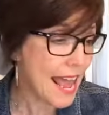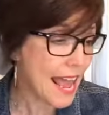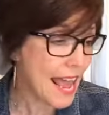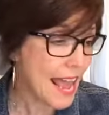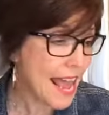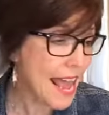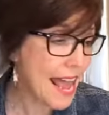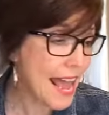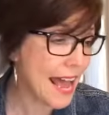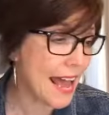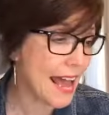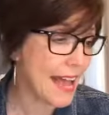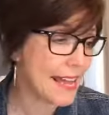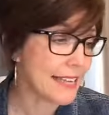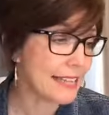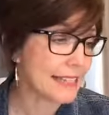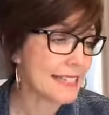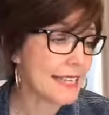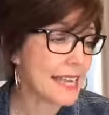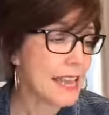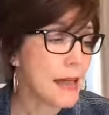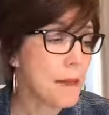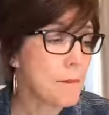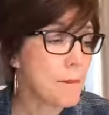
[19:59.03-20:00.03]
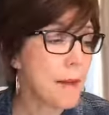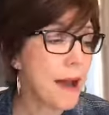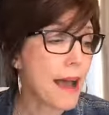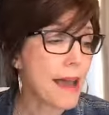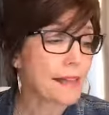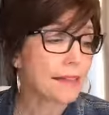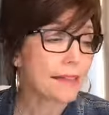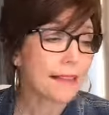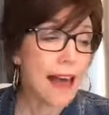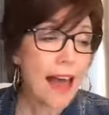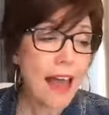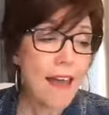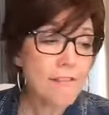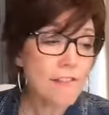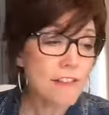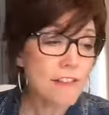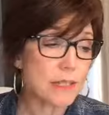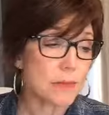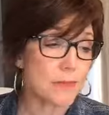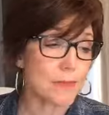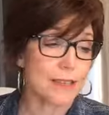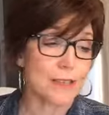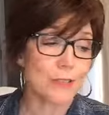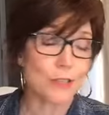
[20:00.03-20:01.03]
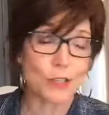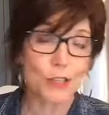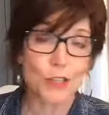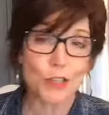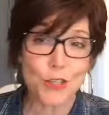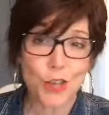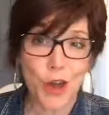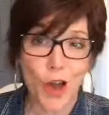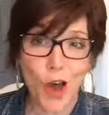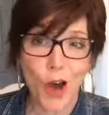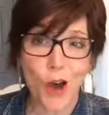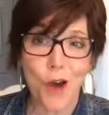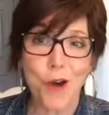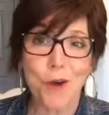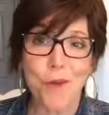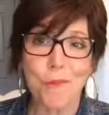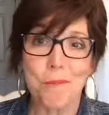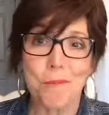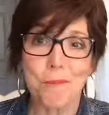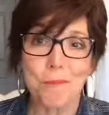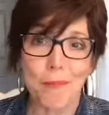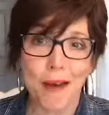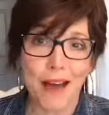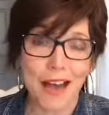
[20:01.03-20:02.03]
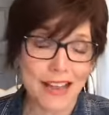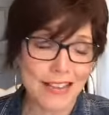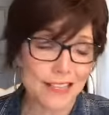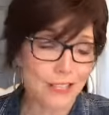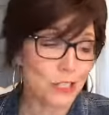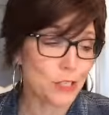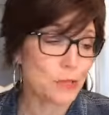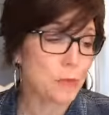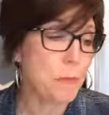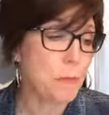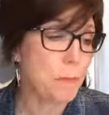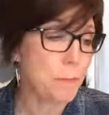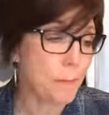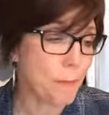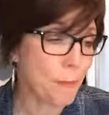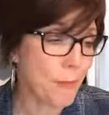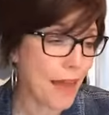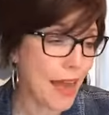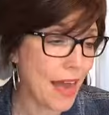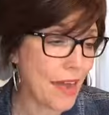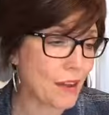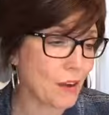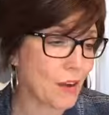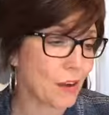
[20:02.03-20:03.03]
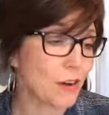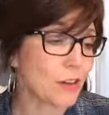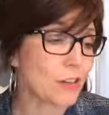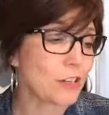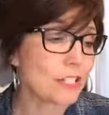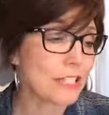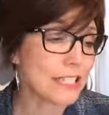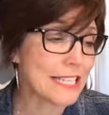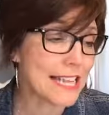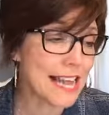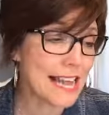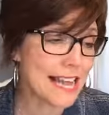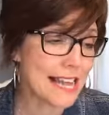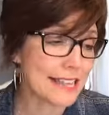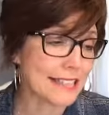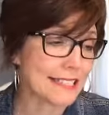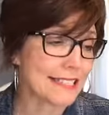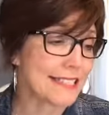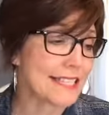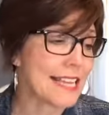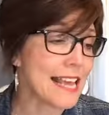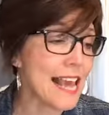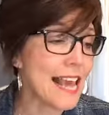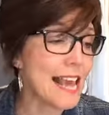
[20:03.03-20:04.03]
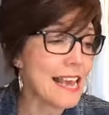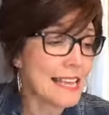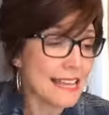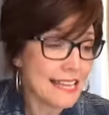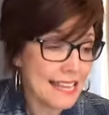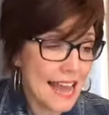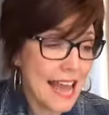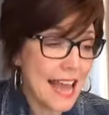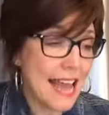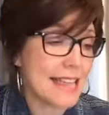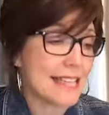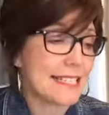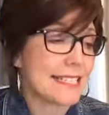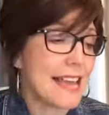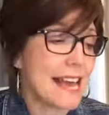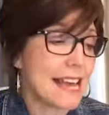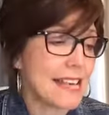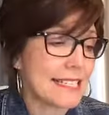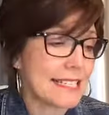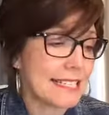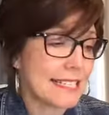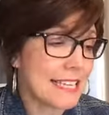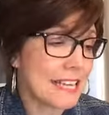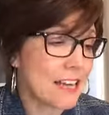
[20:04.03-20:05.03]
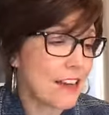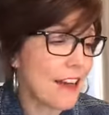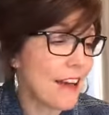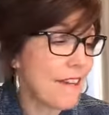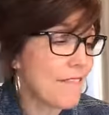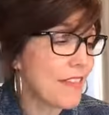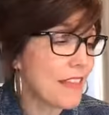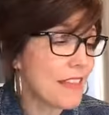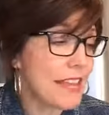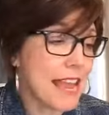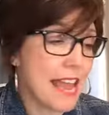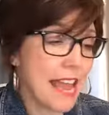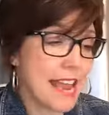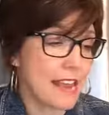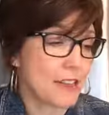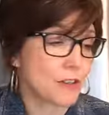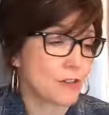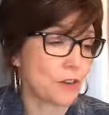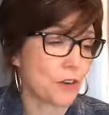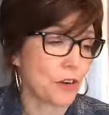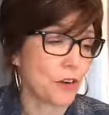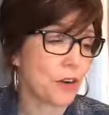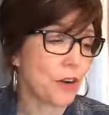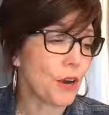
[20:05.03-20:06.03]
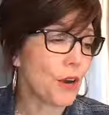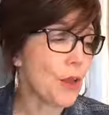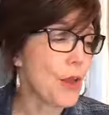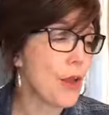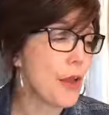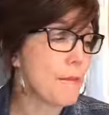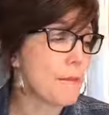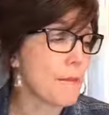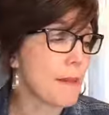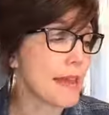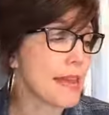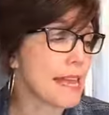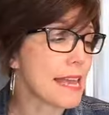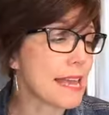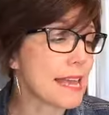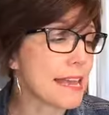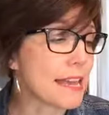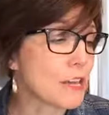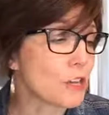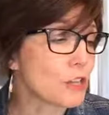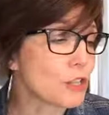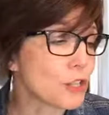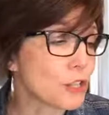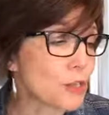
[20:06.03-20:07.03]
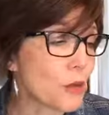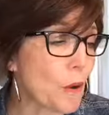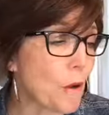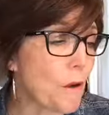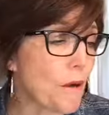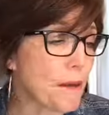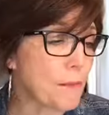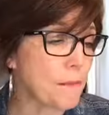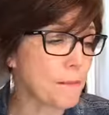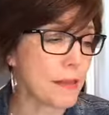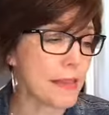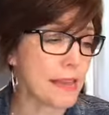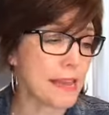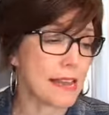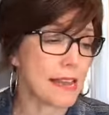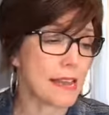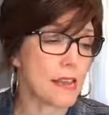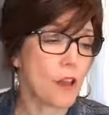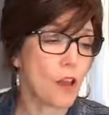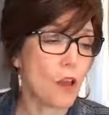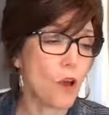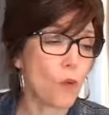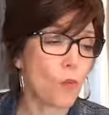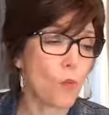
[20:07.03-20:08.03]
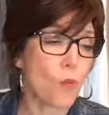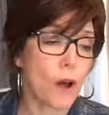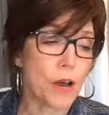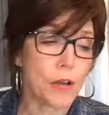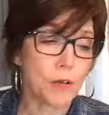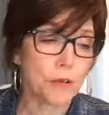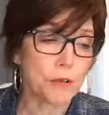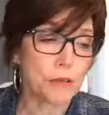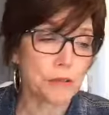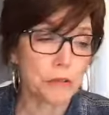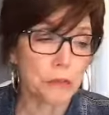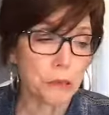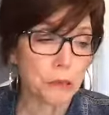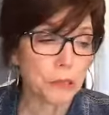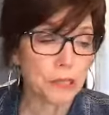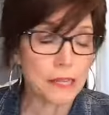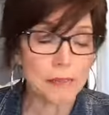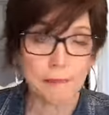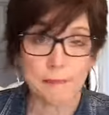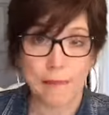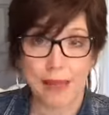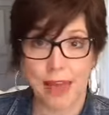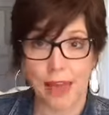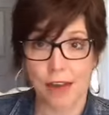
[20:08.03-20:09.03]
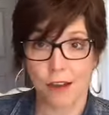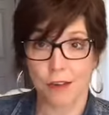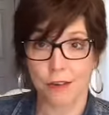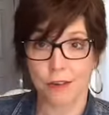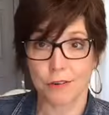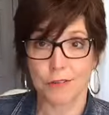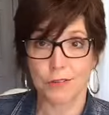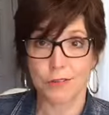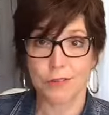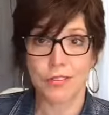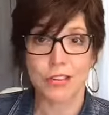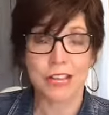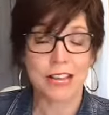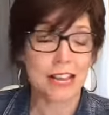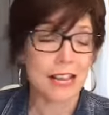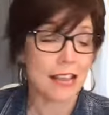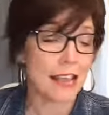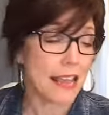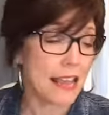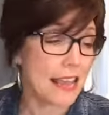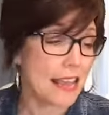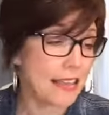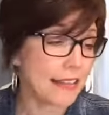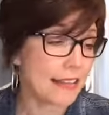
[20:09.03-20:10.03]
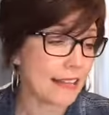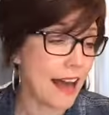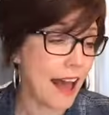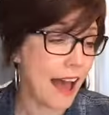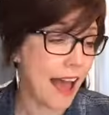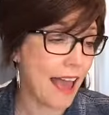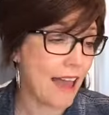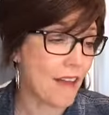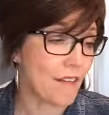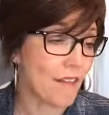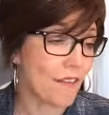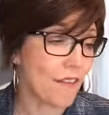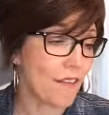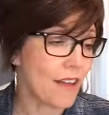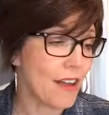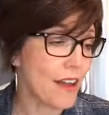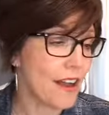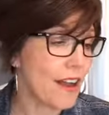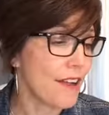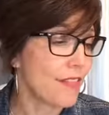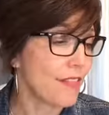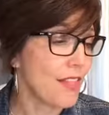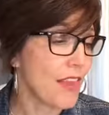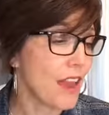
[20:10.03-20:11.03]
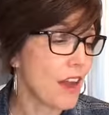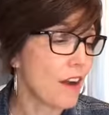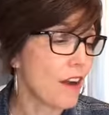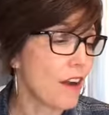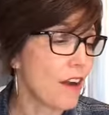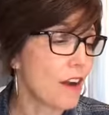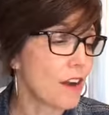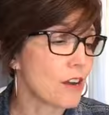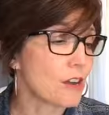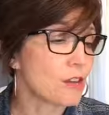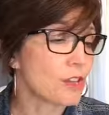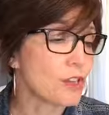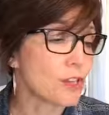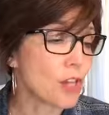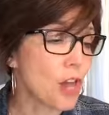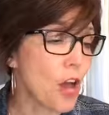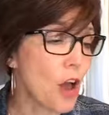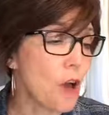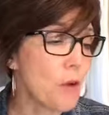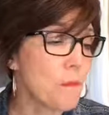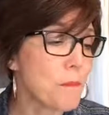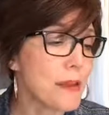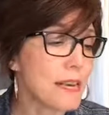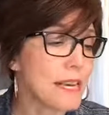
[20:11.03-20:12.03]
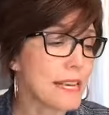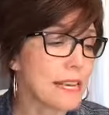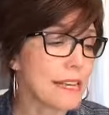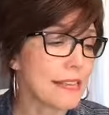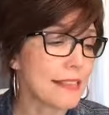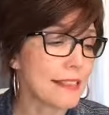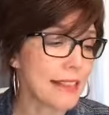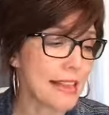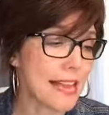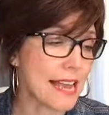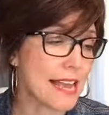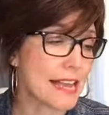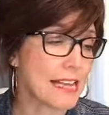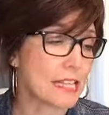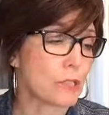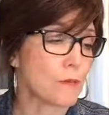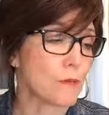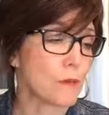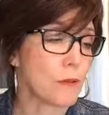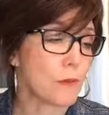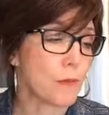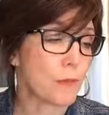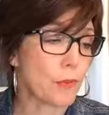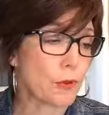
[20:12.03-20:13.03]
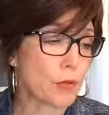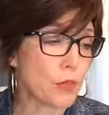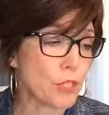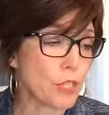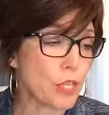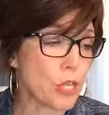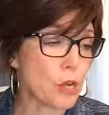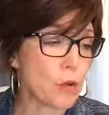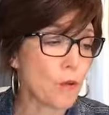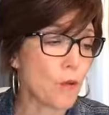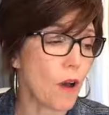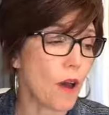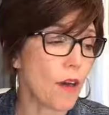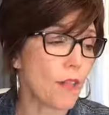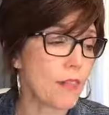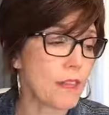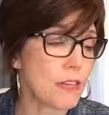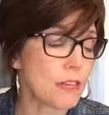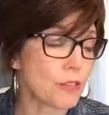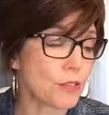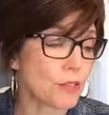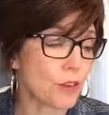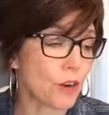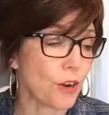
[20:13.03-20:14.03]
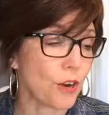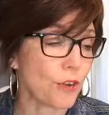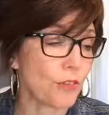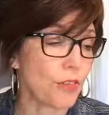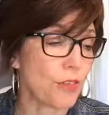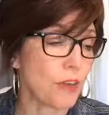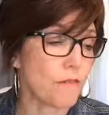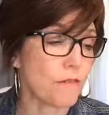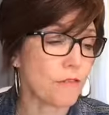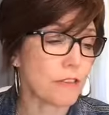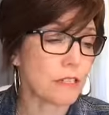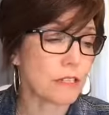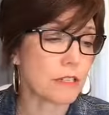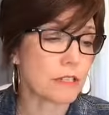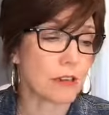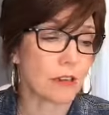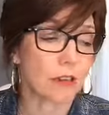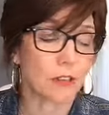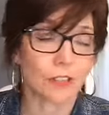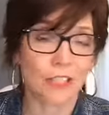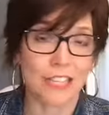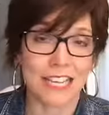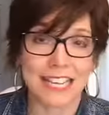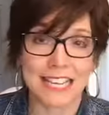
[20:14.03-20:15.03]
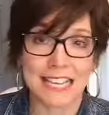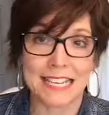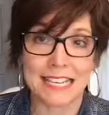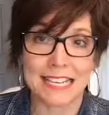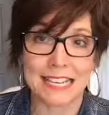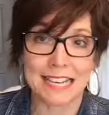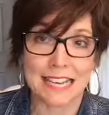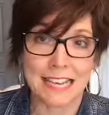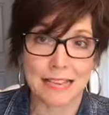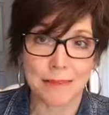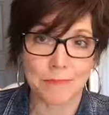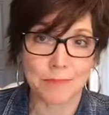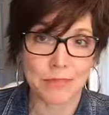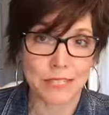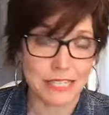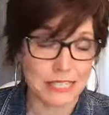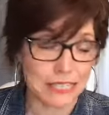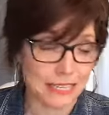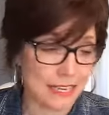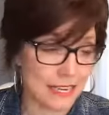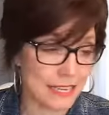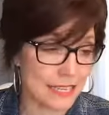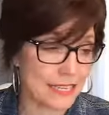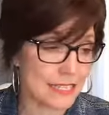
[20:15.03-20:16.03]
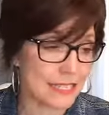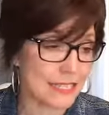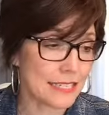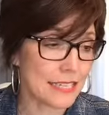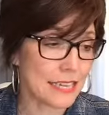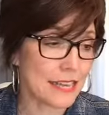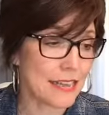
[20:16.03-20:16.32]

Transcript: And my life been so much better since. Yes, I still have the cancer, but He is showing me what truly matters in life. There are so many things we pursue on this earth that result in emptiness.